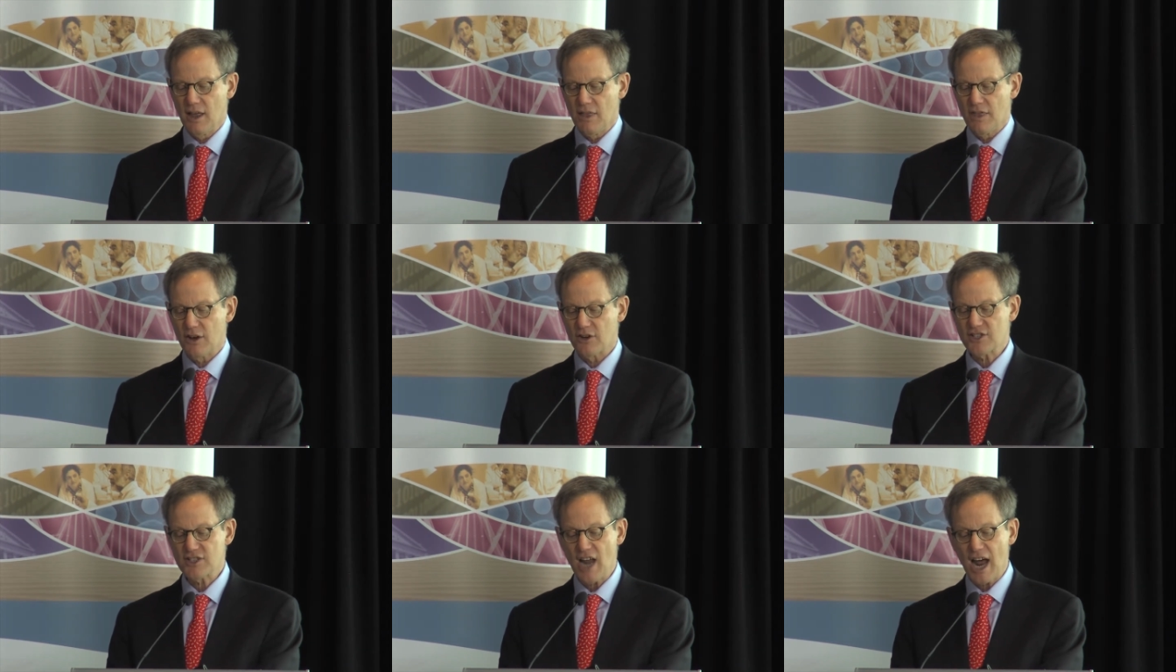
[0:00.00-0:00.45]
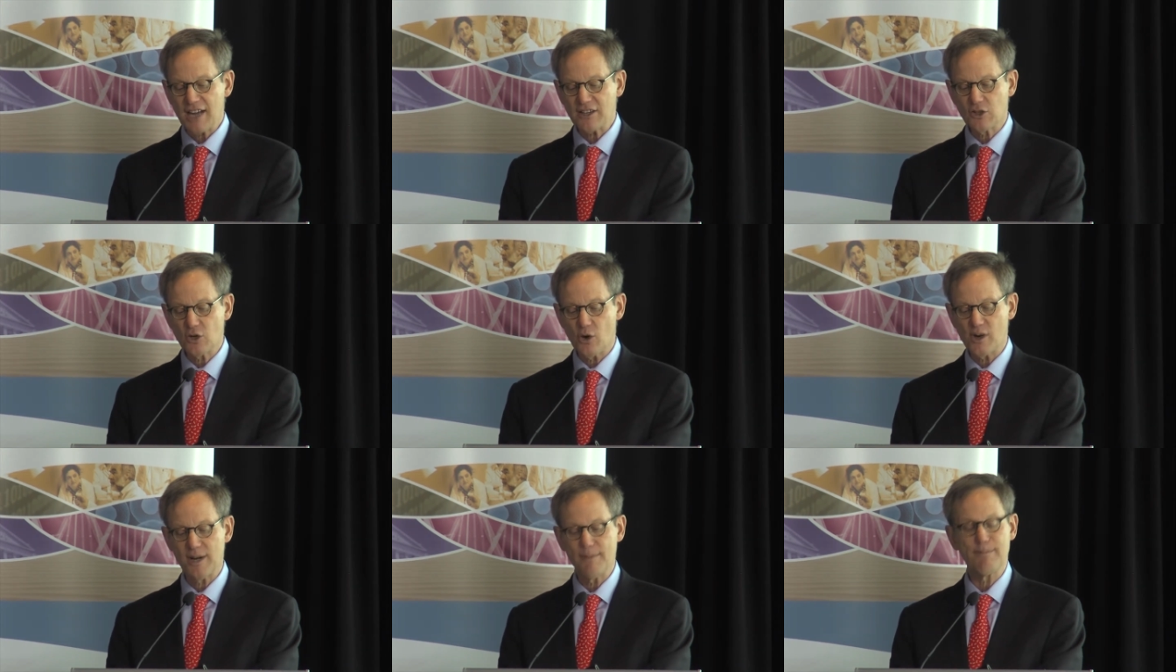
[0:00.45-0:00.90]
there's not
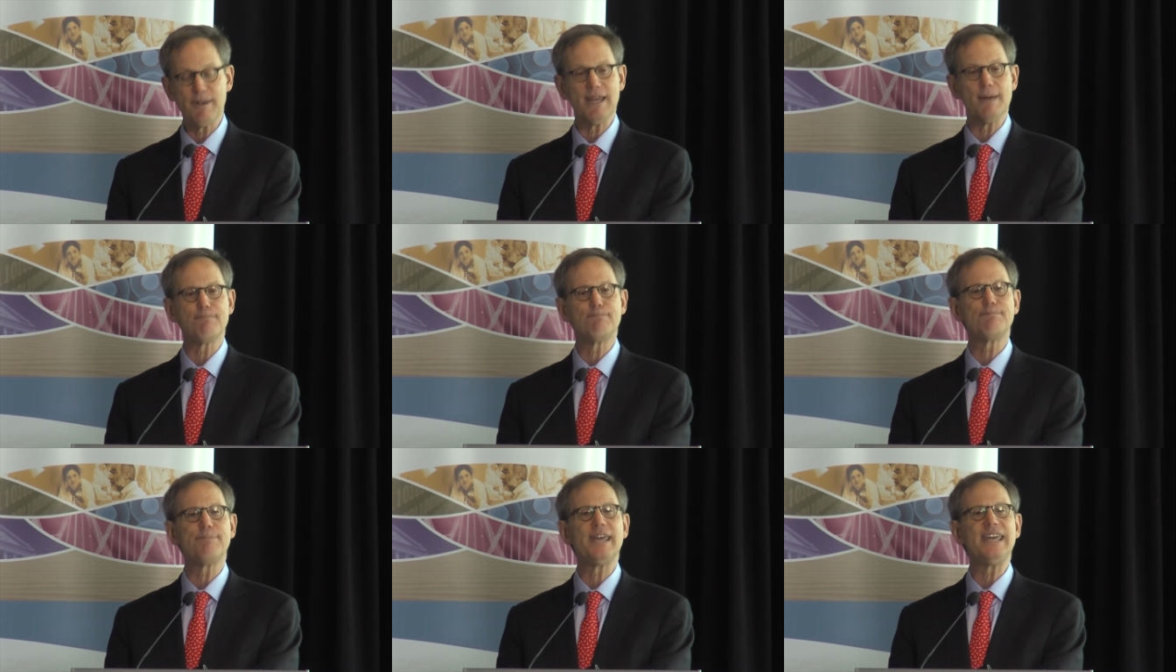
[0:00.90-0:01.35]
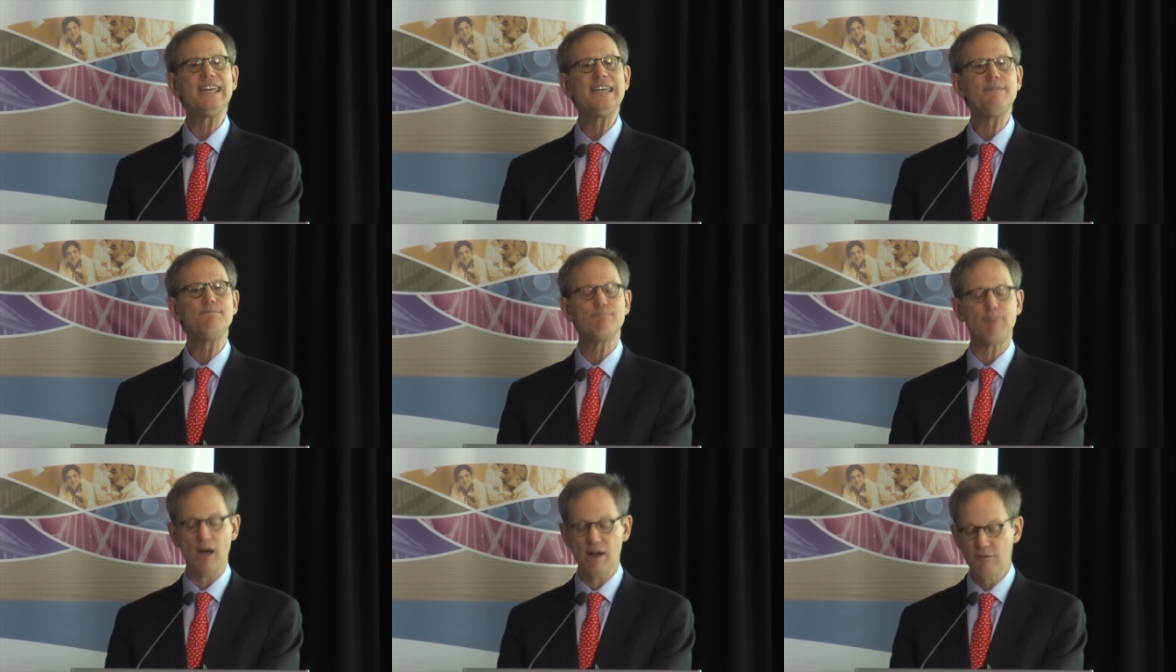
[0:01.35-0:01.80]
going to be a
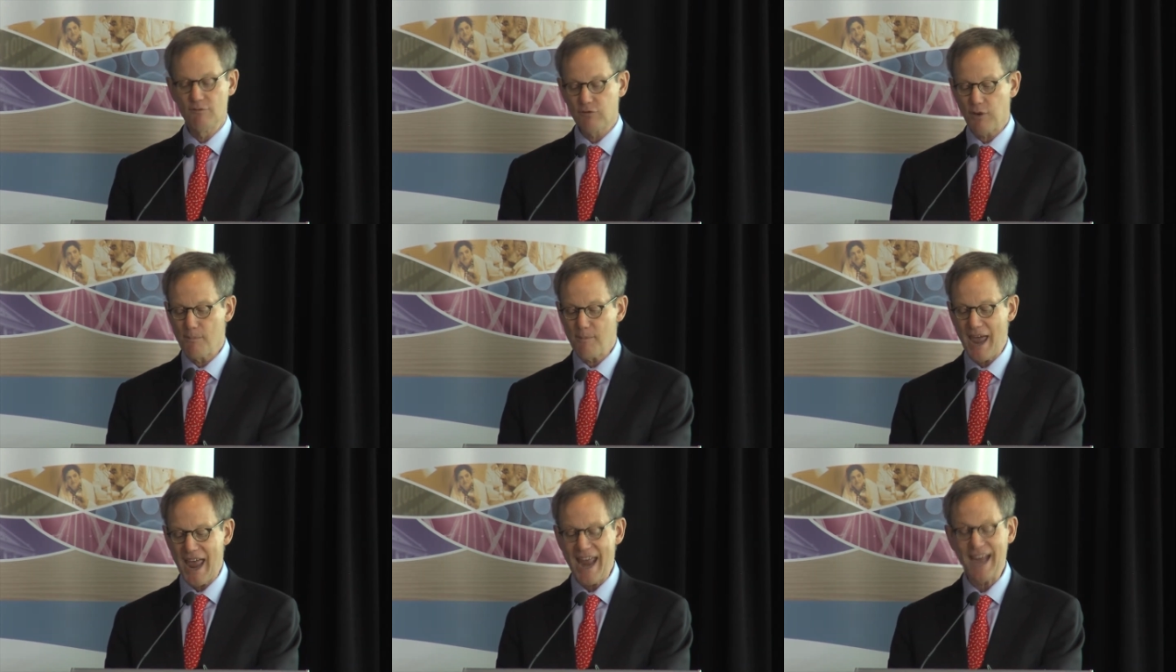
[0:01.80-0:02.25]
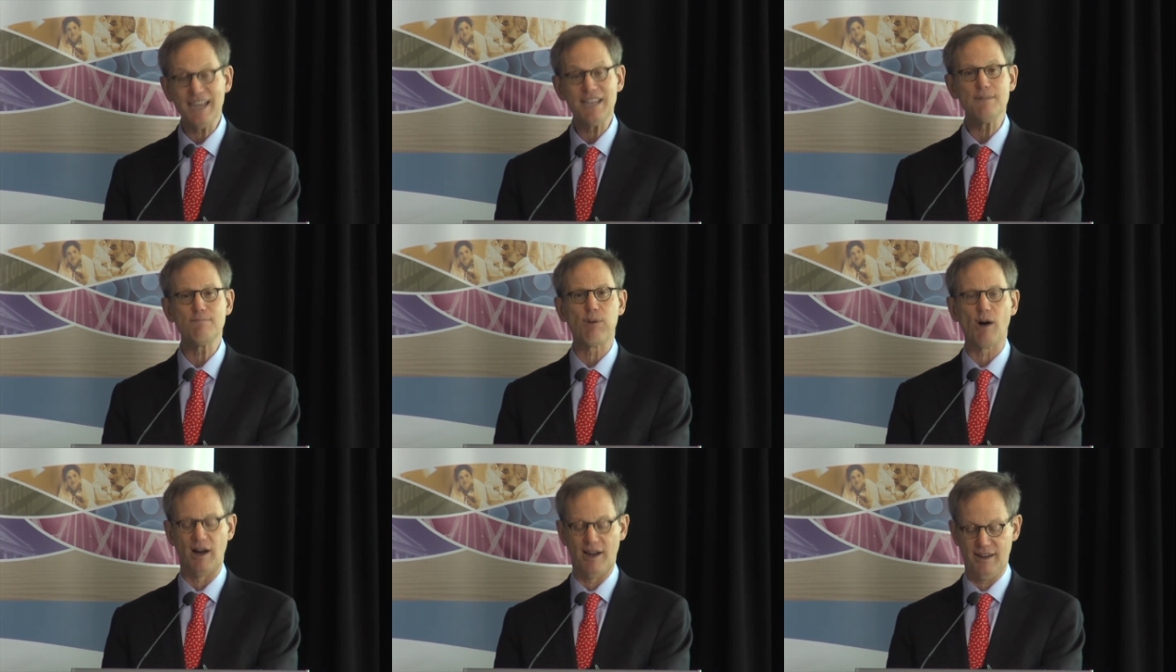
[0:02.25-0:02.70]
peep from
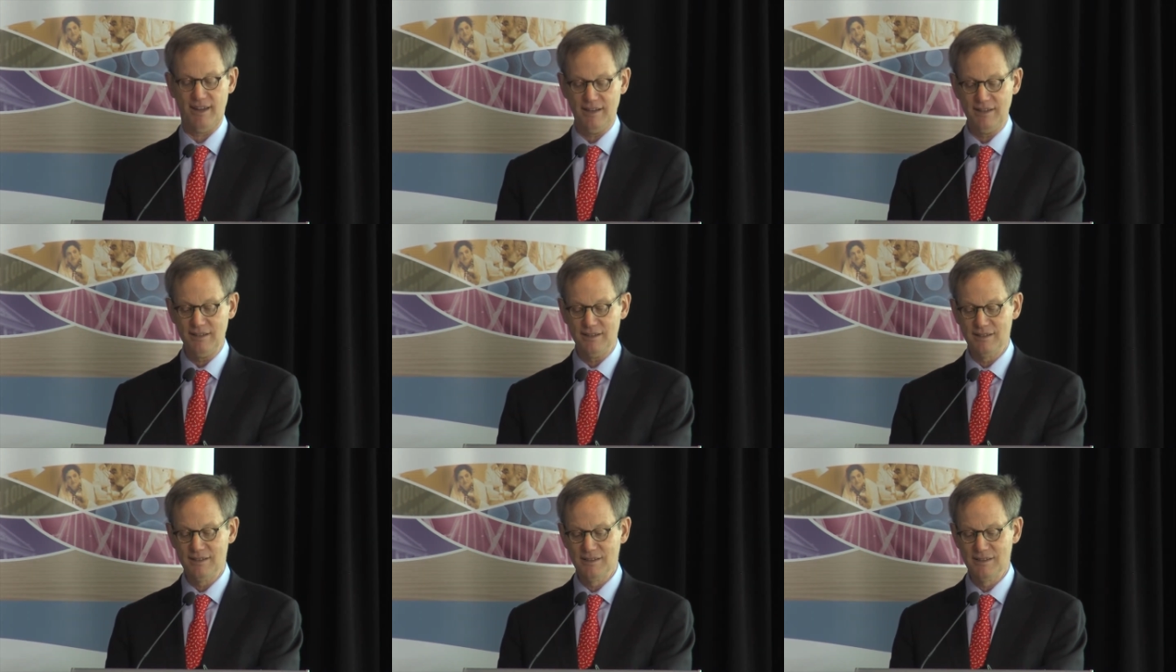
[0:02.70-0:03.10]
anybody